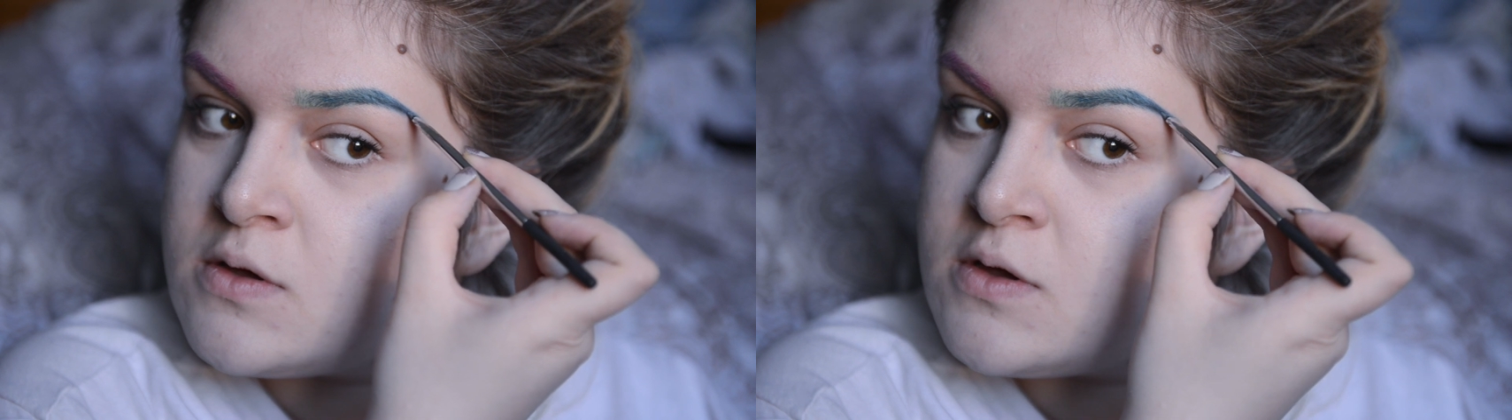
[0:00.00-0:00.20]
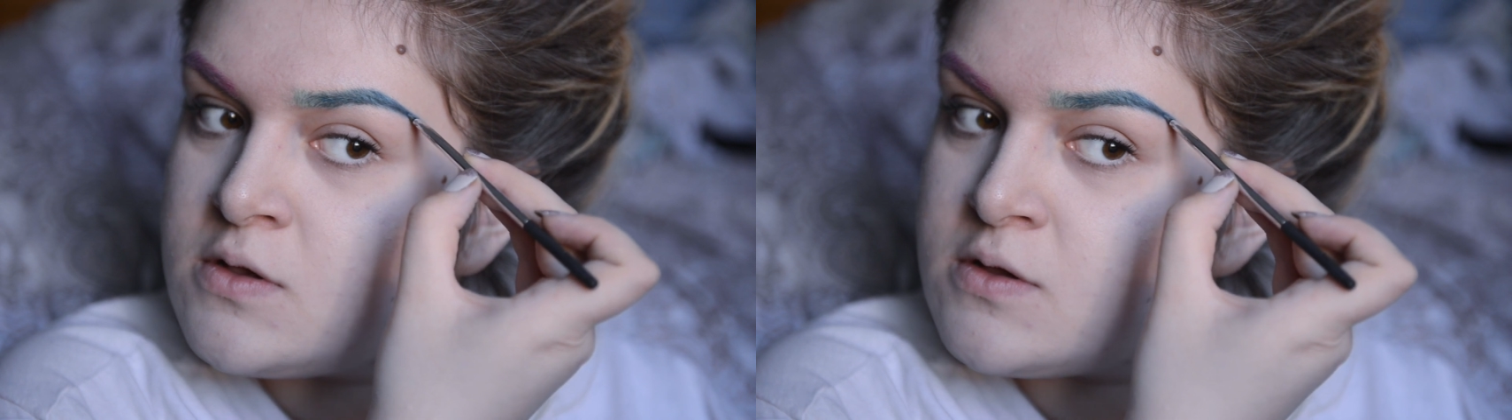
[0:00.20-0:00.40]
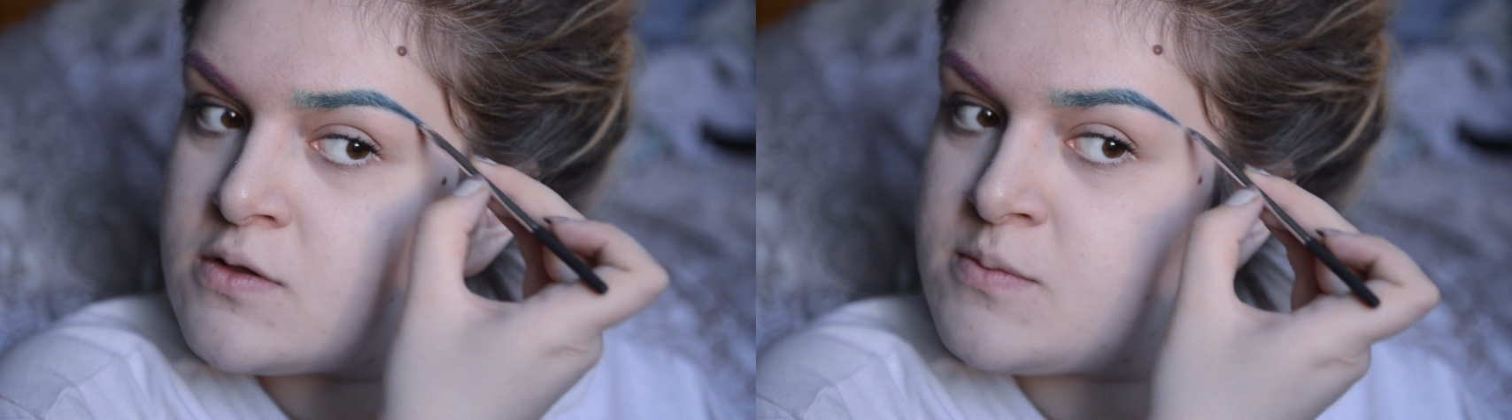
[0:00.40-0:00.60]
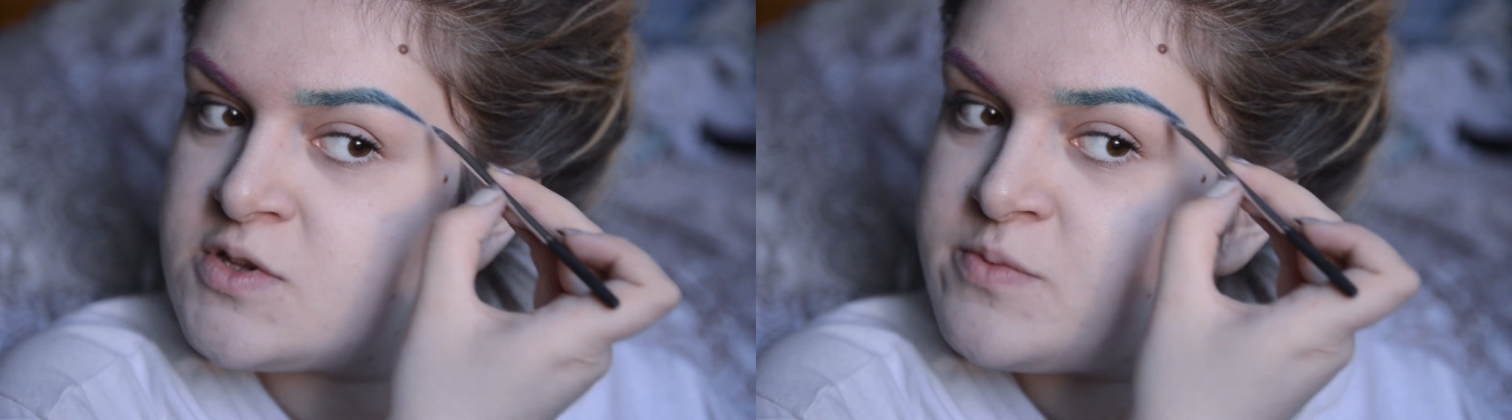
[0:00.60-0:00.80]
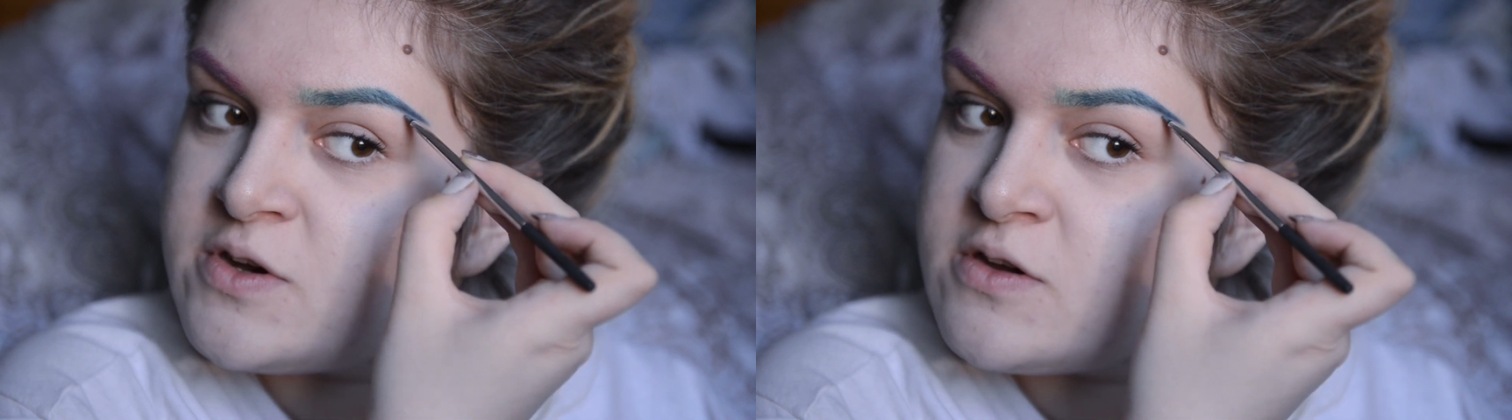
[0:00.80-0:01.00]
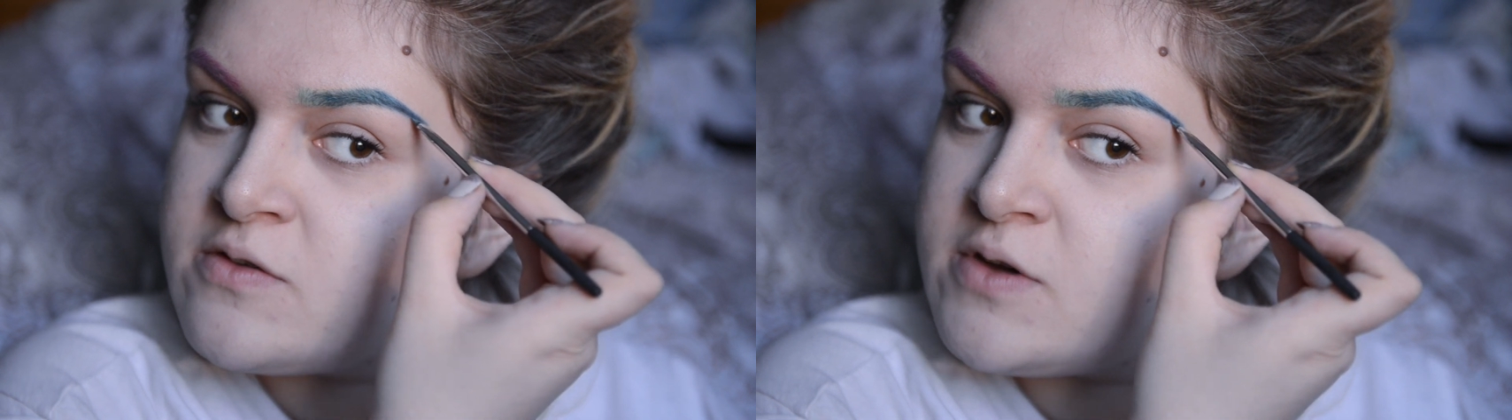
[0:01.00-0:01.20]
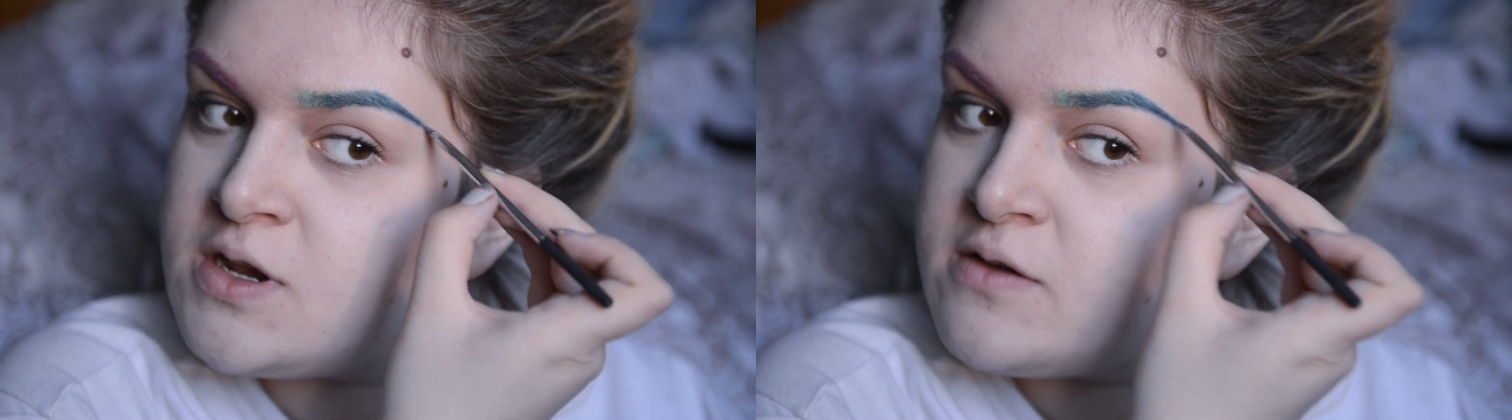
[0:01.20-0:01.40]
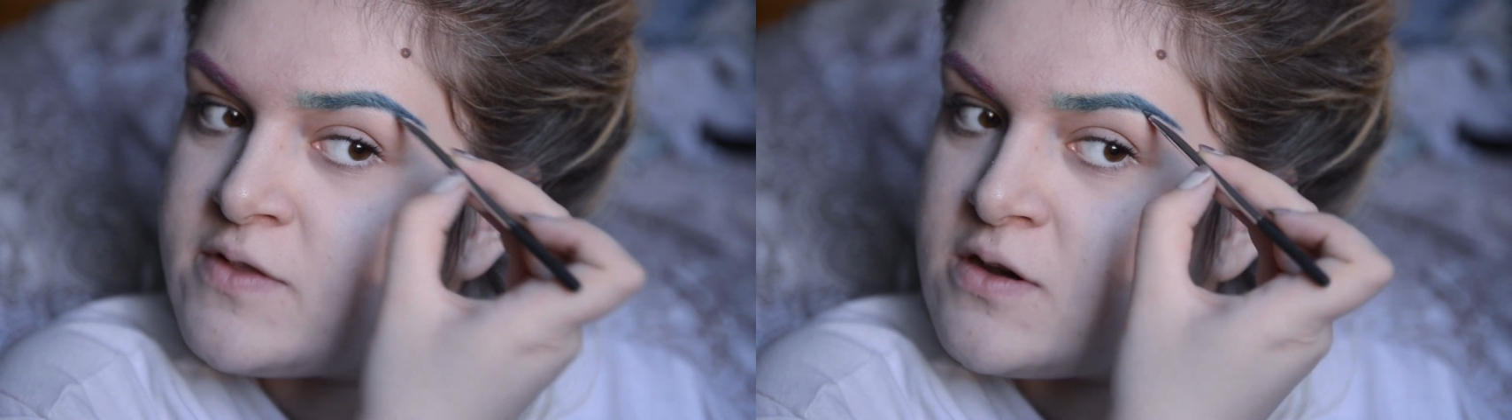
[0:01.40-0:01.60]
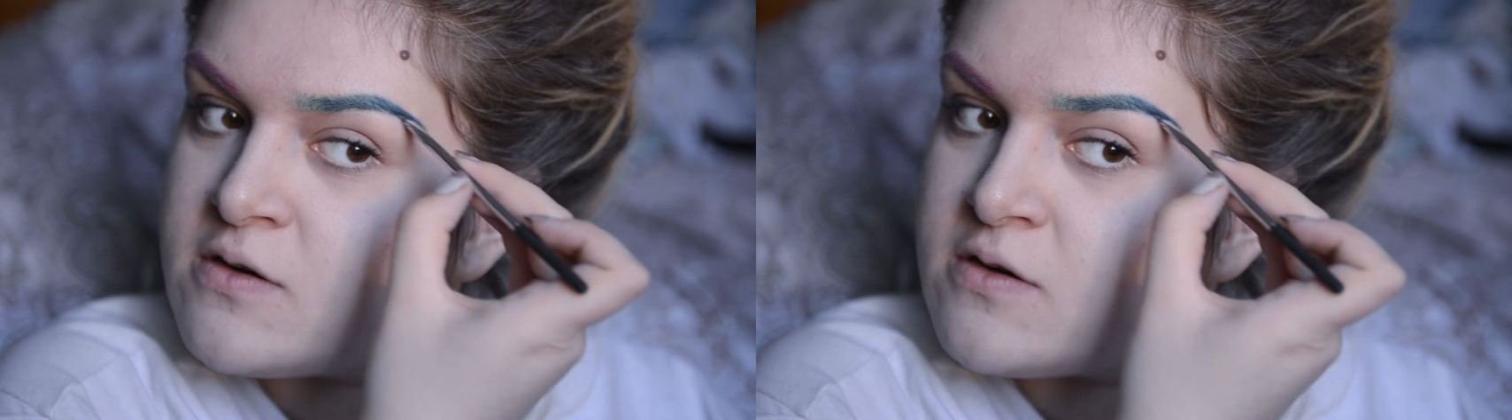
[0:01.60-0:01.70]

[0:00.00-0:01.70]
It looks much better in real life than